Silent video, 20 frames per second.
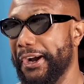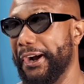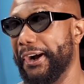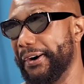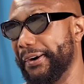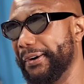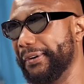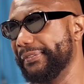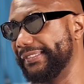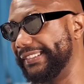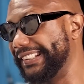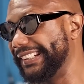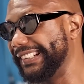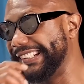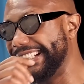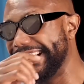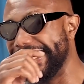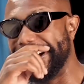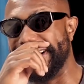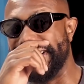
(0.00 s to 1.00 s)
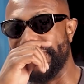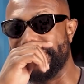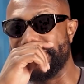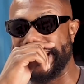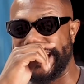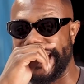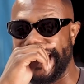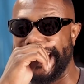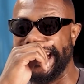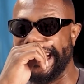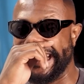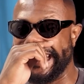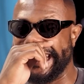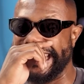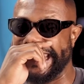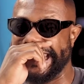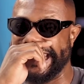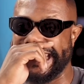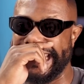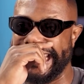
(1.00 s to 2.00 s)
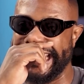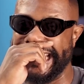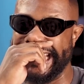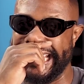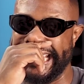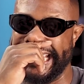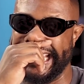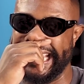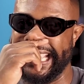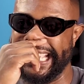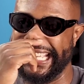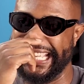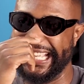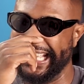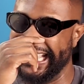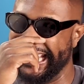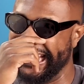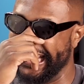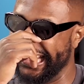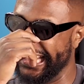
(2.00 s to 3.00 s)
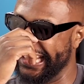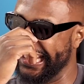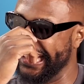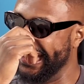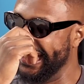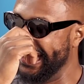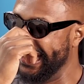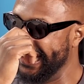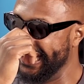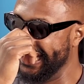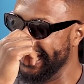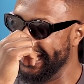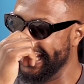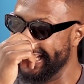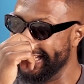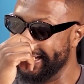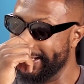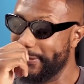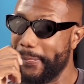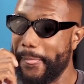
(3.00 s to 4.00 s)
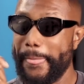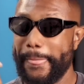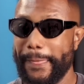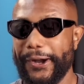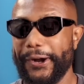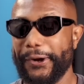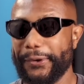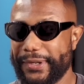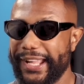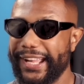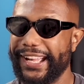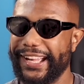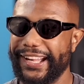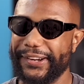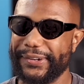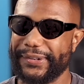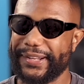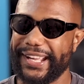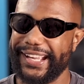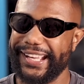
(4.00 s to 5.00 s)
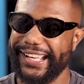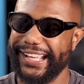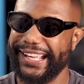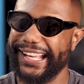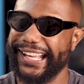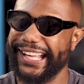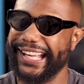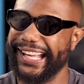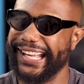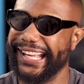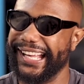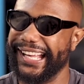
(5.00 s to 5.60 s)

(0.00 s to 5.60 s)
Oh, yeah. Okay. But again, that was me back in the day. Okay, it's not okay. me now.